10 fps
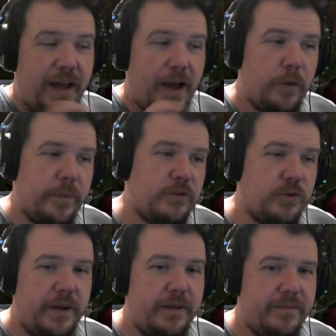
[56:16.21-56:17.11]
I hope you
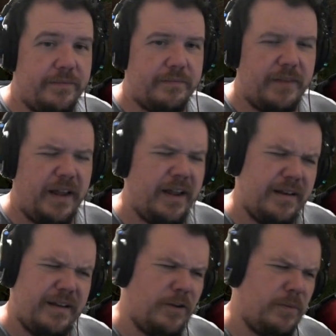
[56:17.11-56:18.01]
enjoyed it.
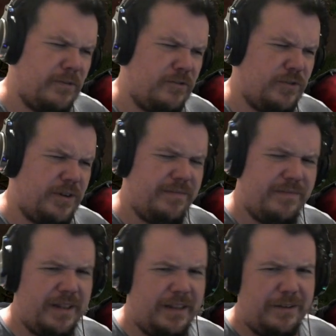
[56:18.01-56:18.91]
And I hope you enjoyed
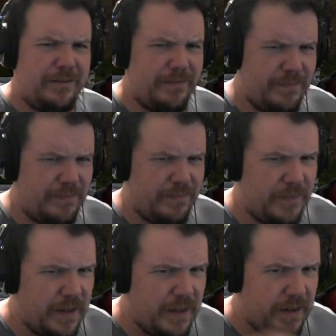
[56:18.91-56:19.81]
a little
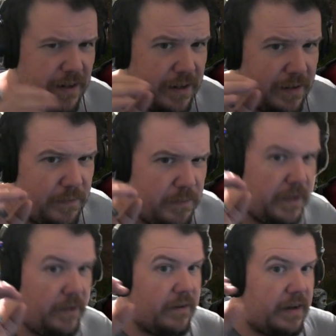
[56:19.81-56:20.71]

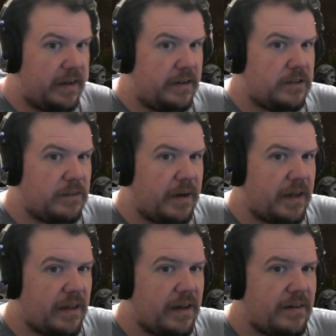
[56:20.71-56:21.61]
peering into my
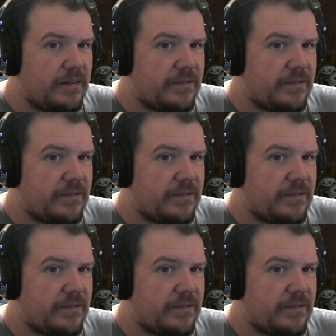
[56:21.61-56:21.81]
life.